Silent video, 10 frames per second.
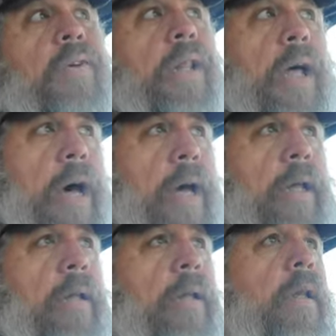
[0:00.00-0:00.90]
live a
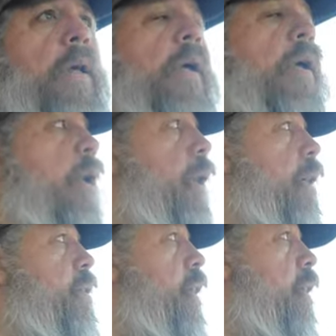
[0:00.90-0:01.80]
lot.
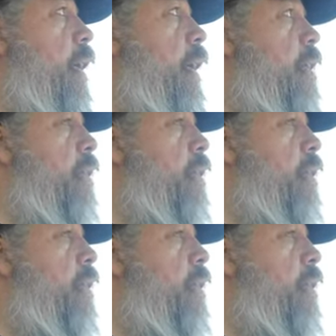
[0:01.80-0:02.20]
And I see that